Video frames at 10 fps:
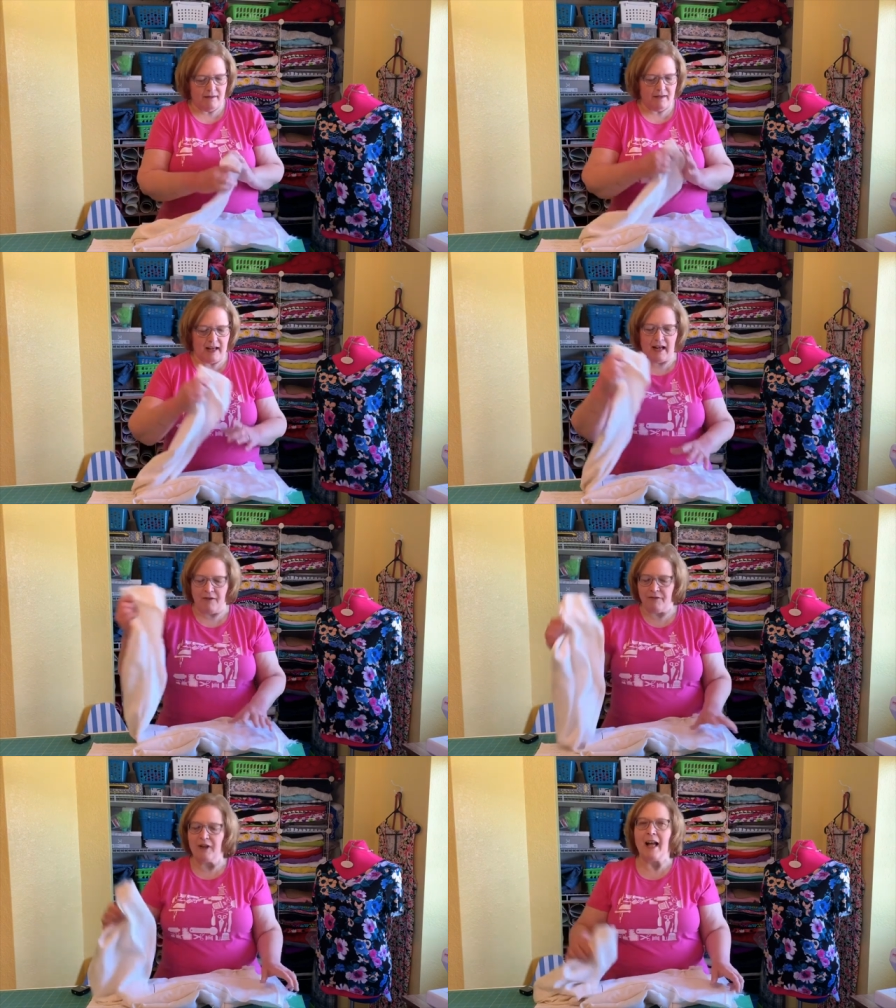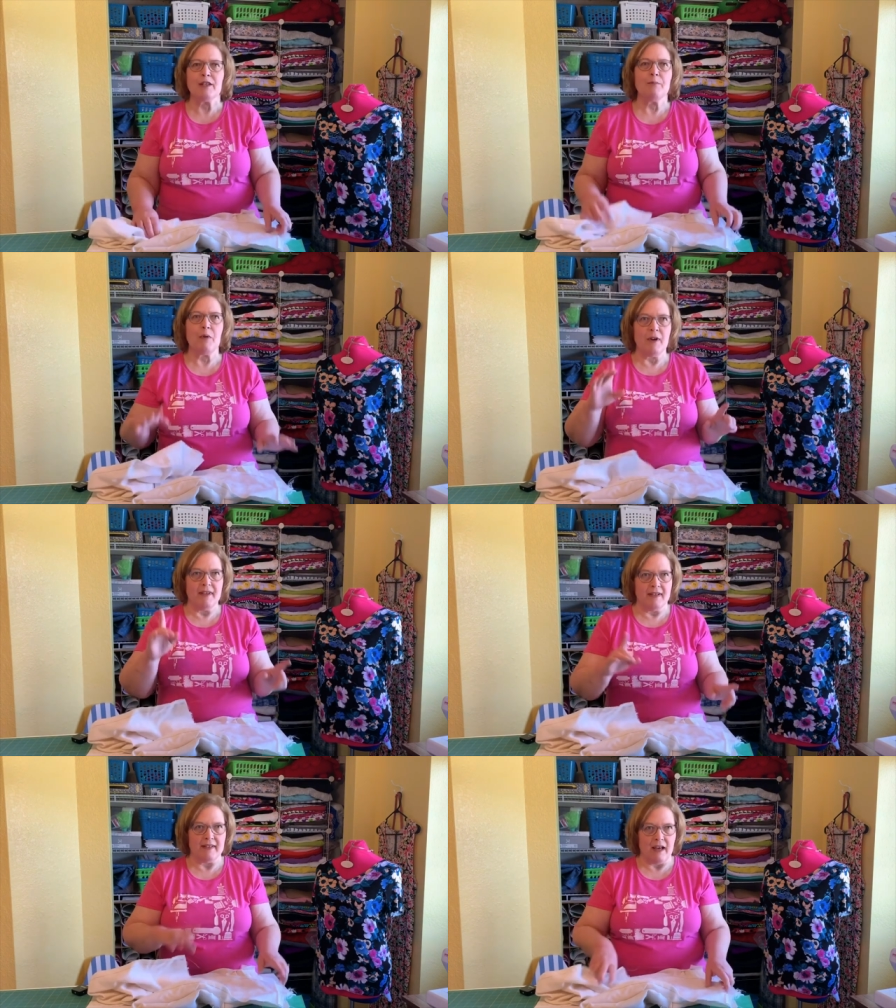and I forgot to
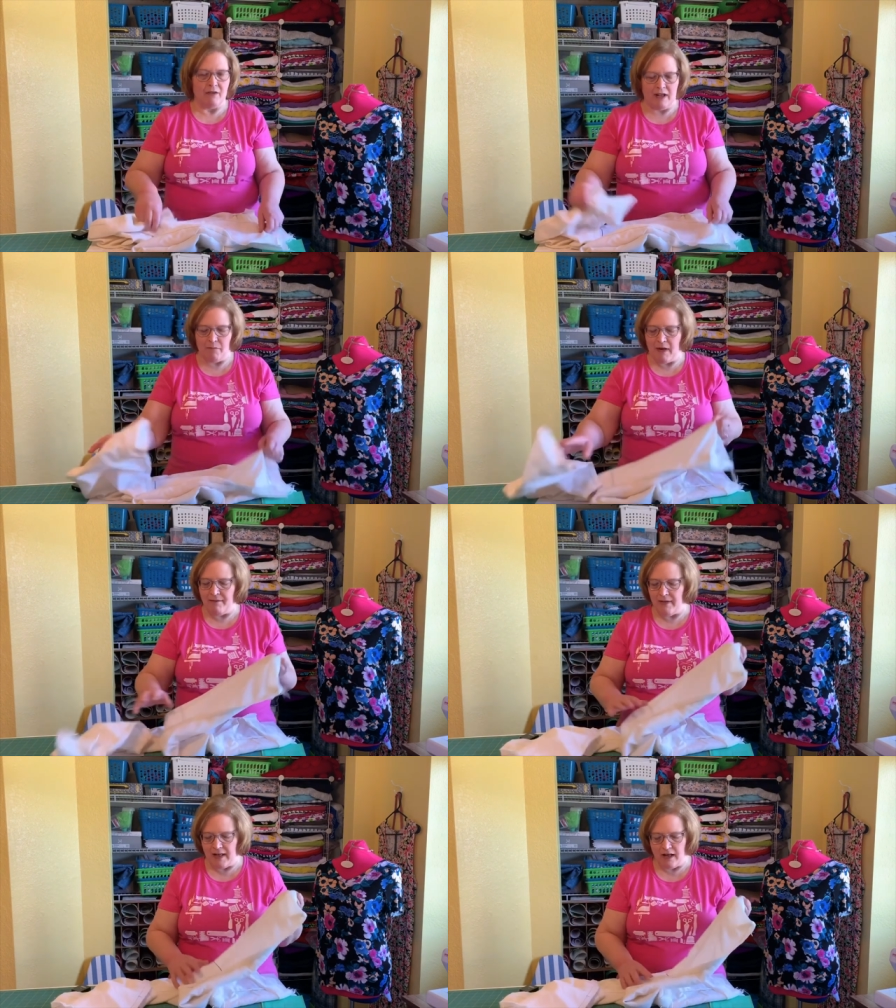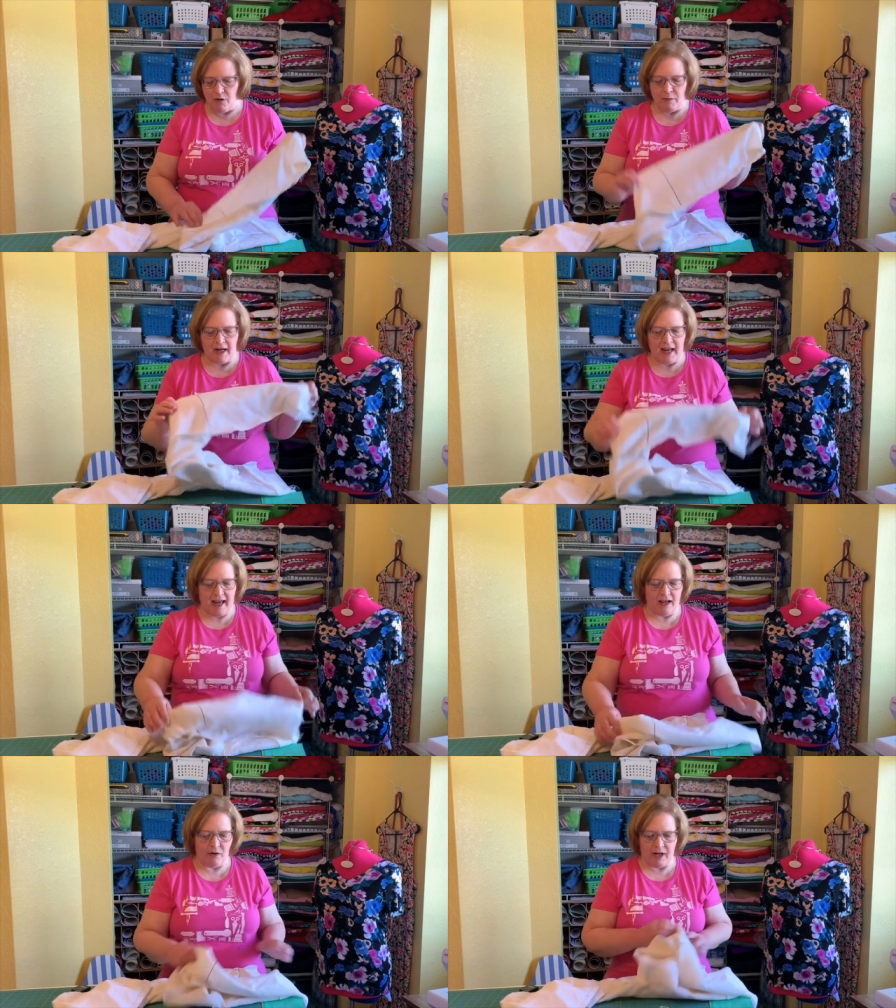point this out in my video, but I
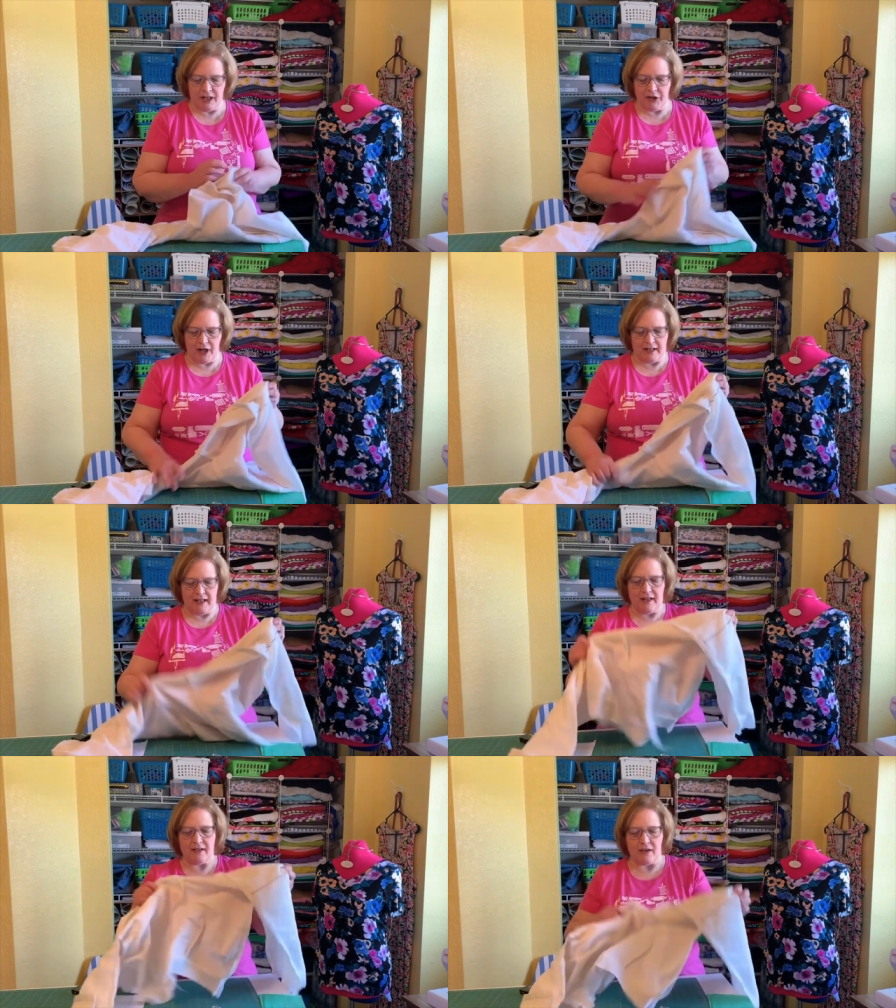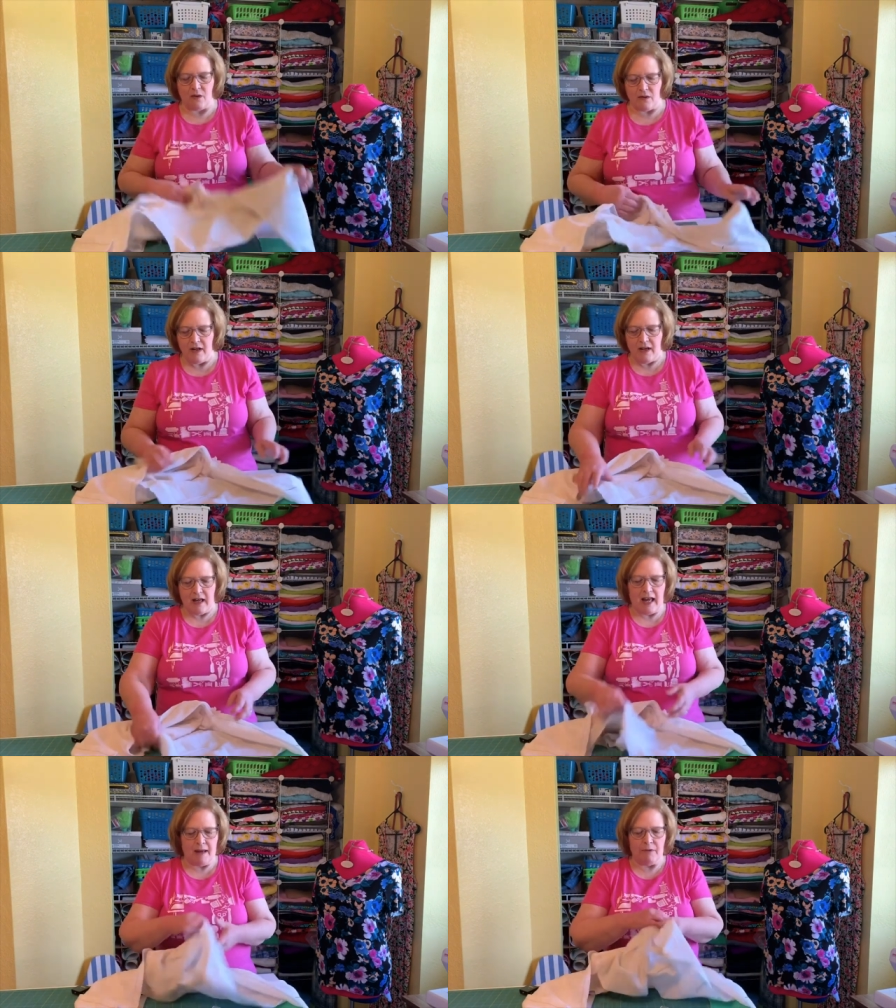had already checked it, so
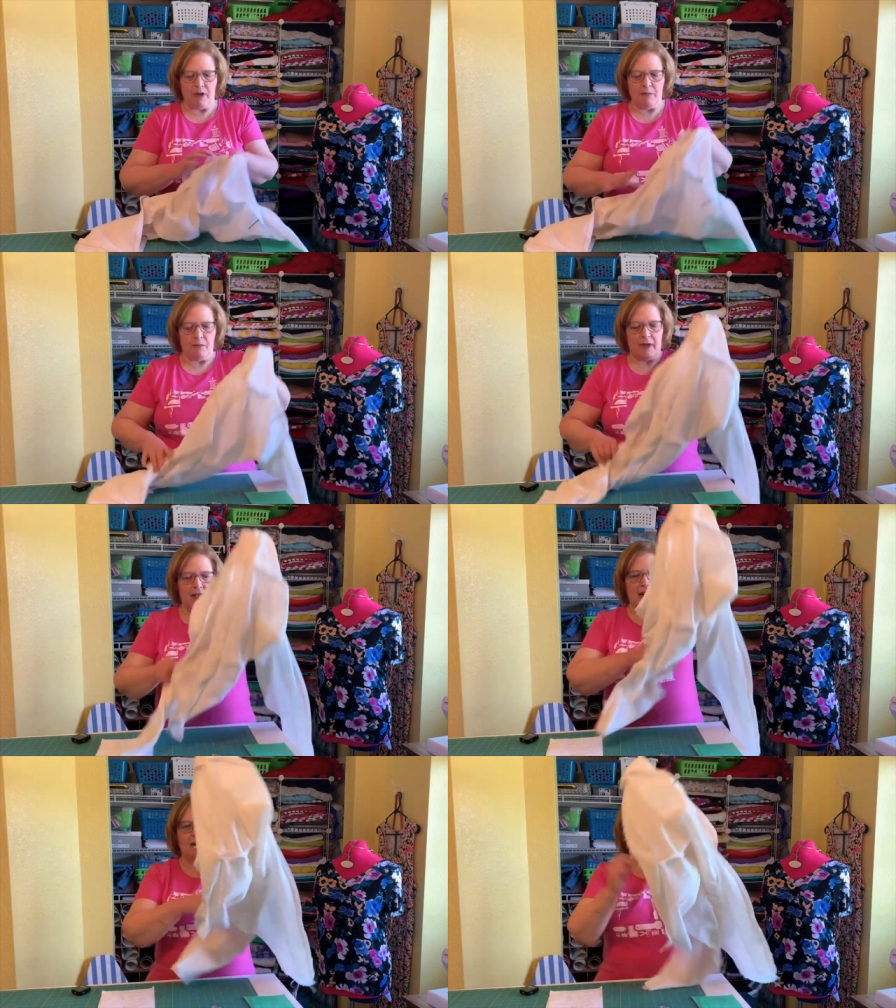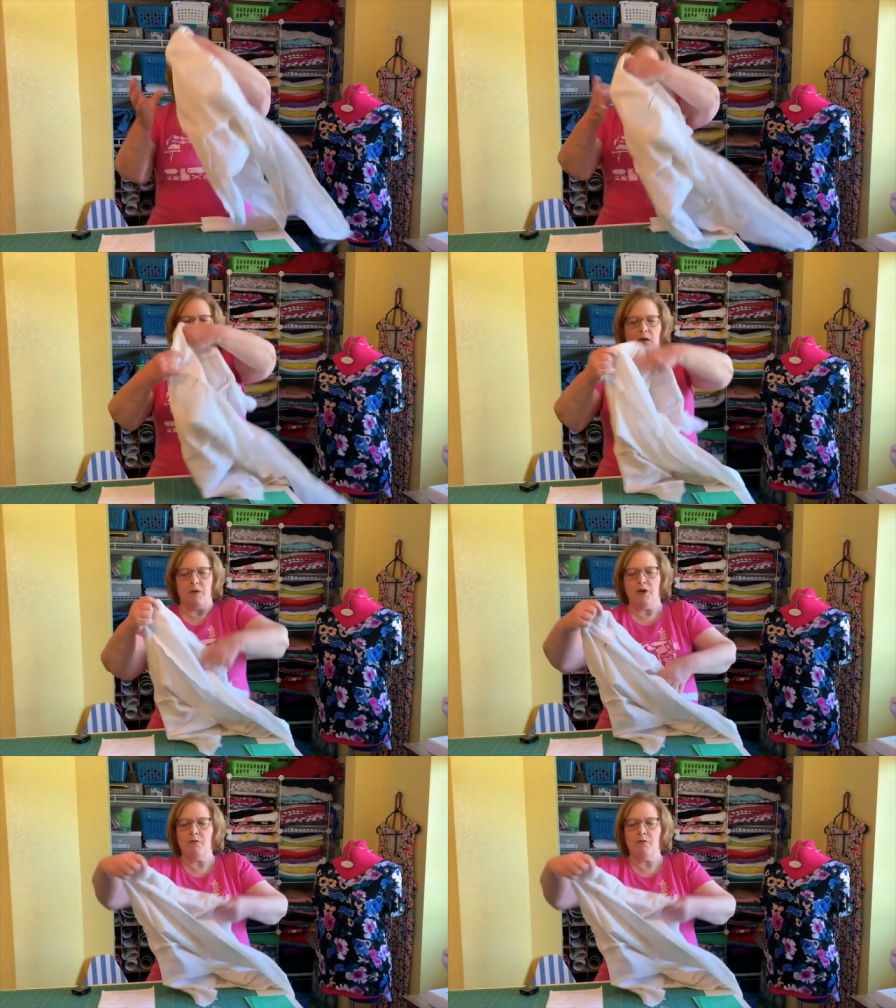I'm going to point it out to you now. When you